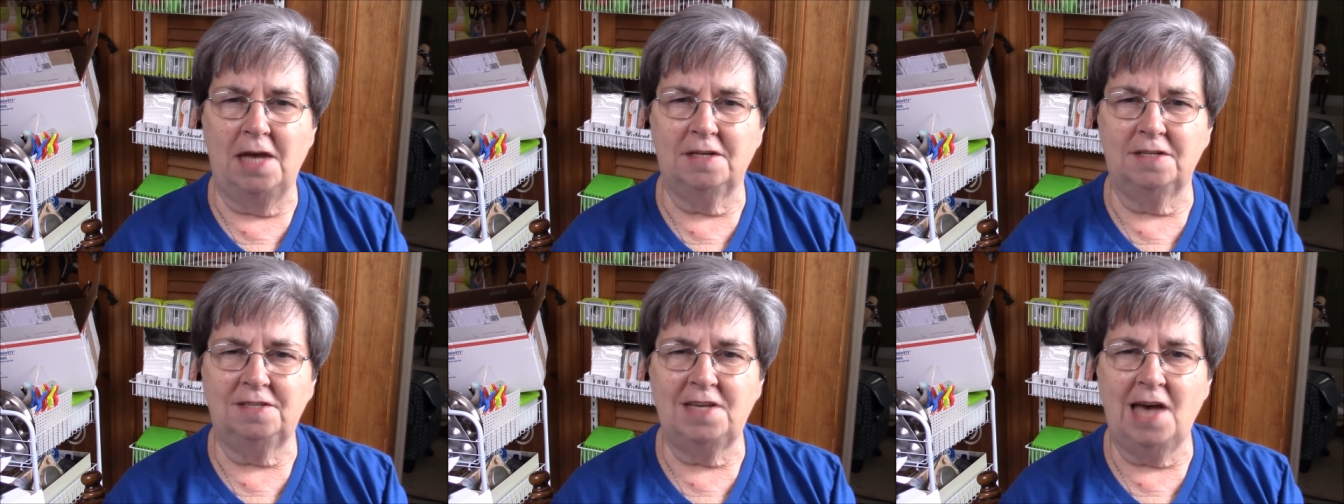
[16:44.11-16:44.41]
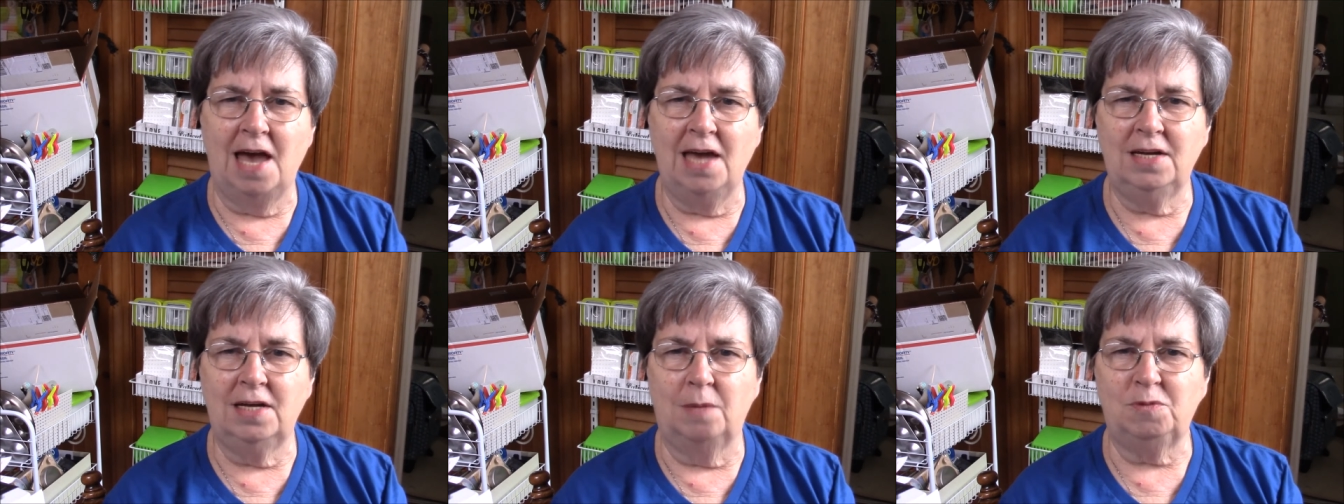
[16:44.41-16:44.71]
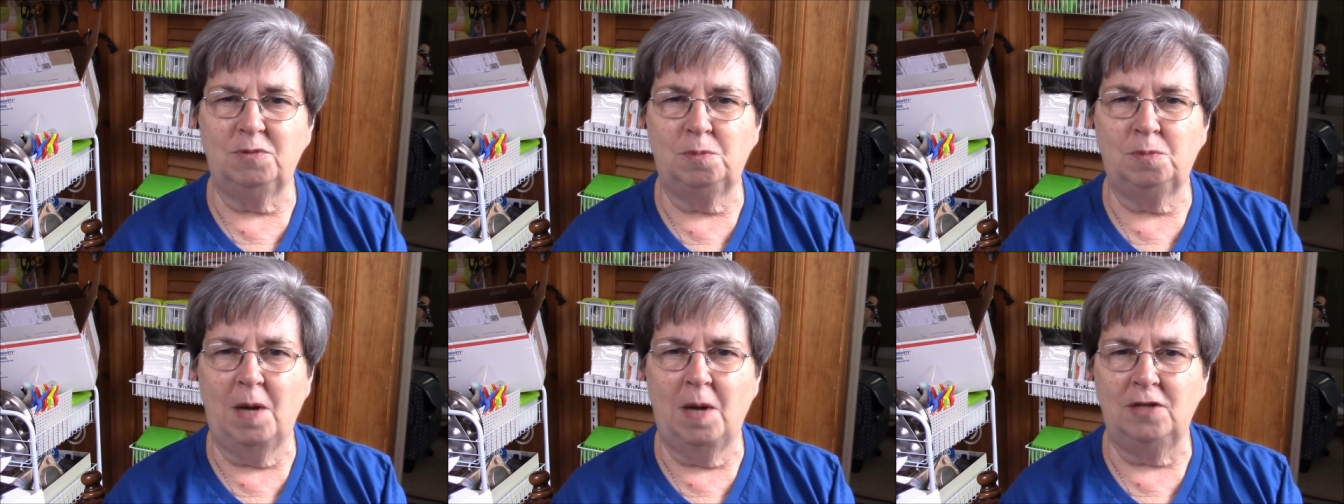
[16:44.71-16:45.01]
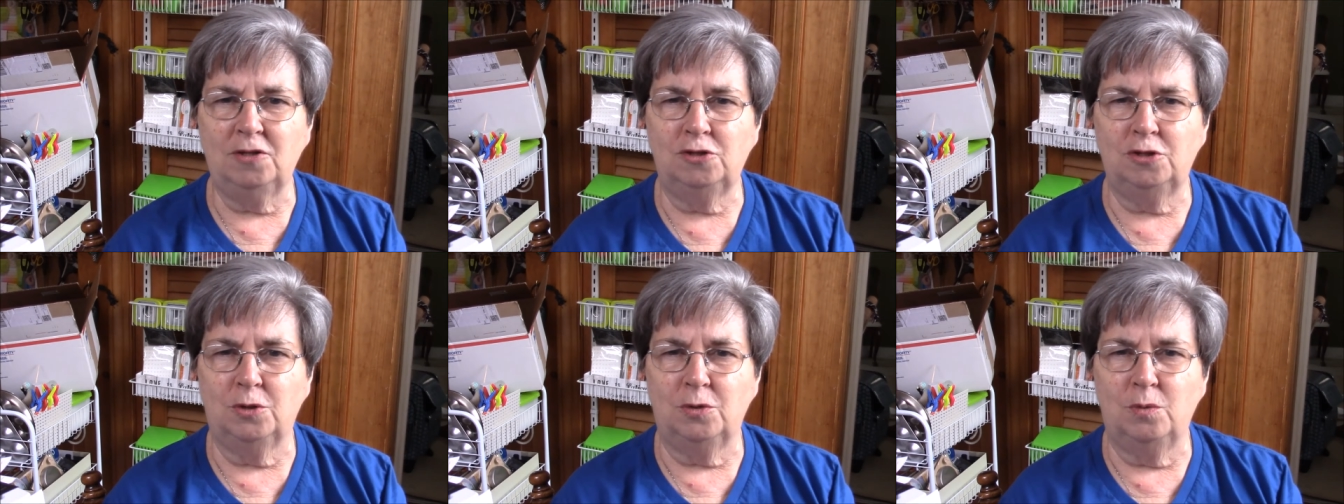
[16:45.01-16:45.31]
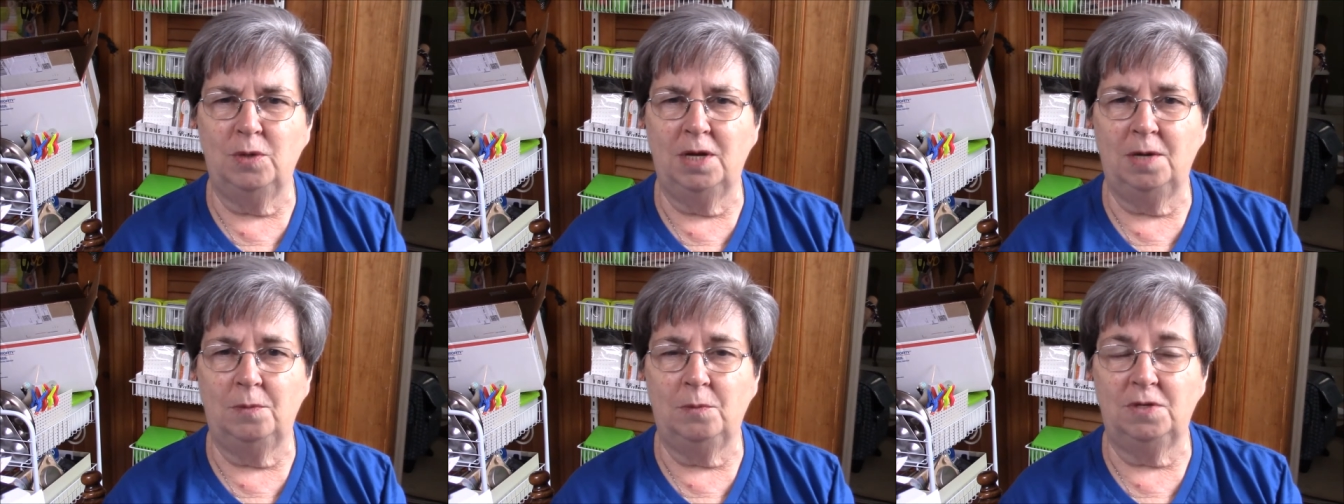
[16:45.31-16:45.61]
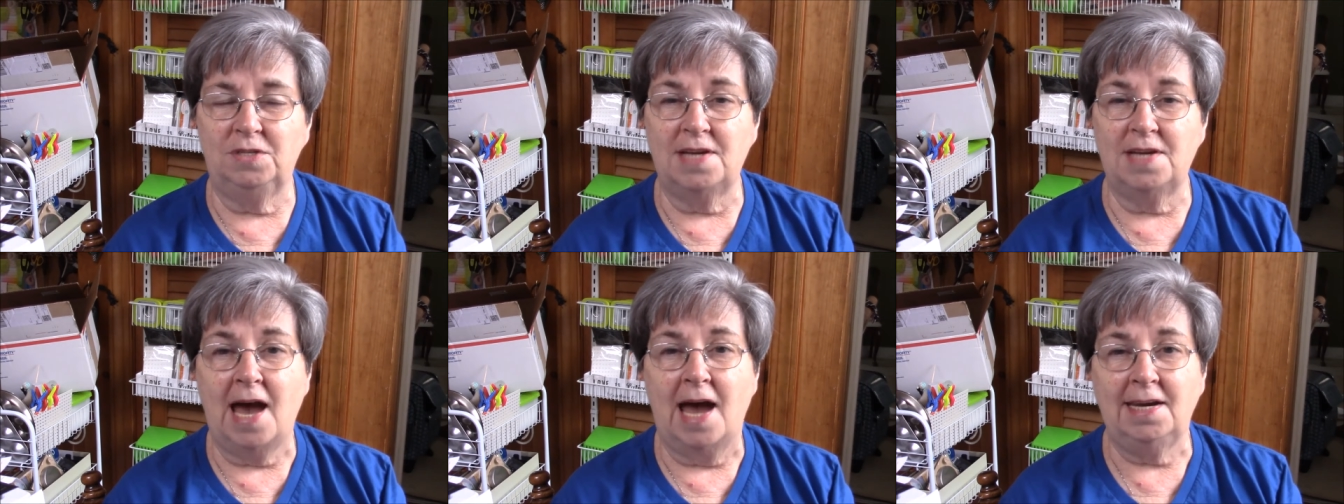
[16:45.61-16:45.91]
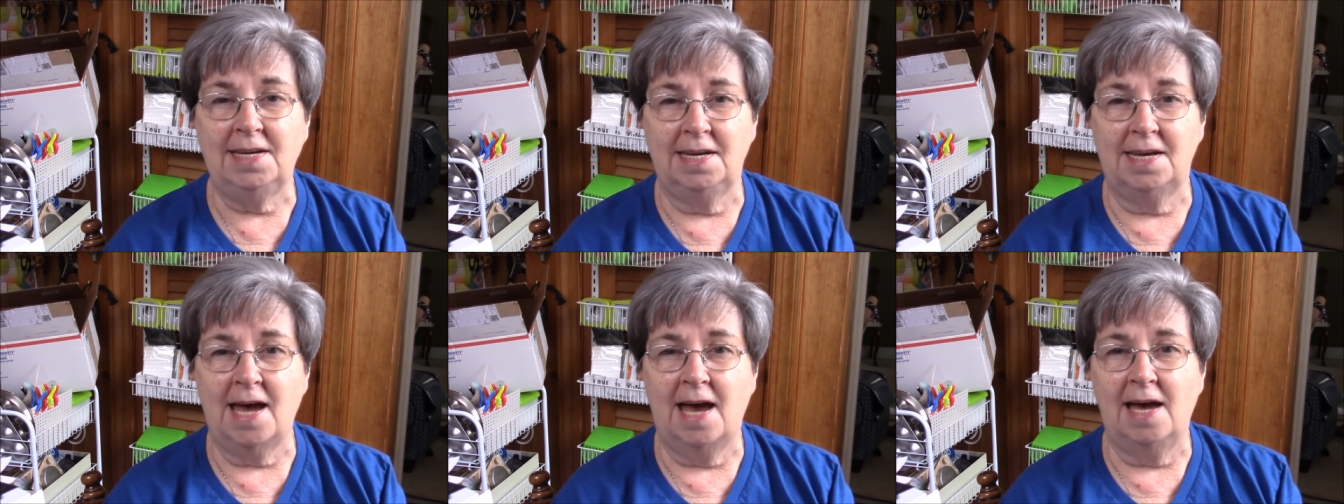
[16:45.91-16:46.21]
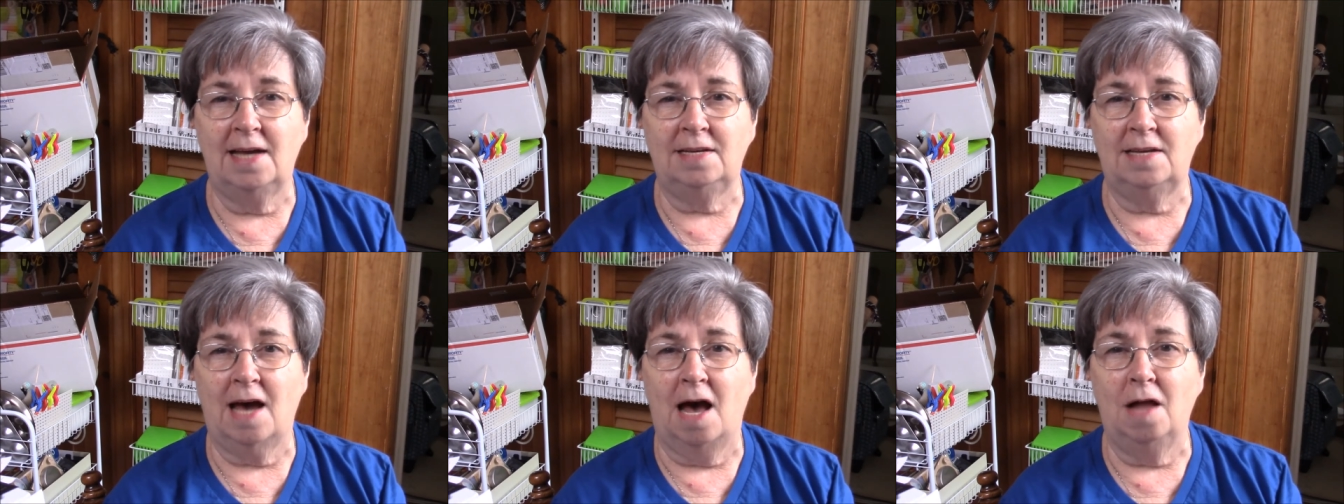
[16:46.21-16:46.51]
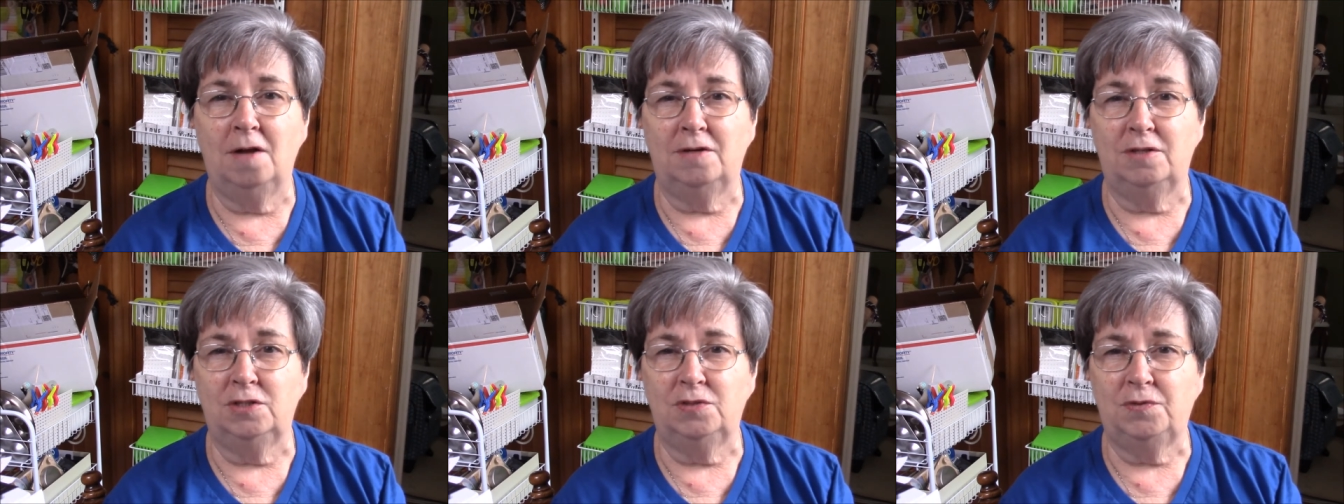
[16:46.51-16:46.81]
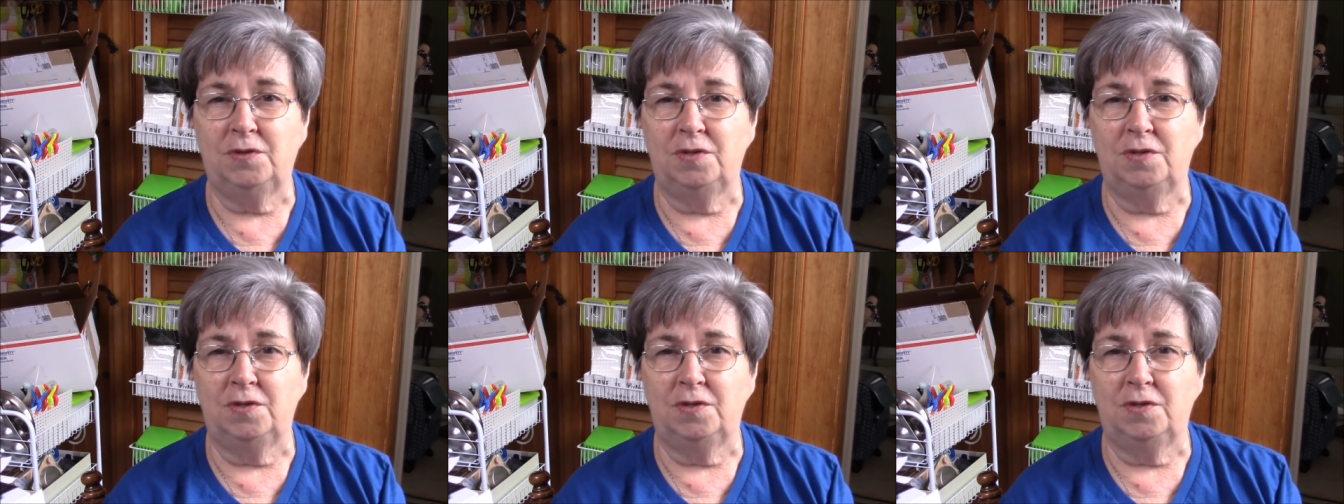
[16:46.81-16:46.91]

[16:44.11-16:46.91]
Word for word: a sign-up special when it was $99 for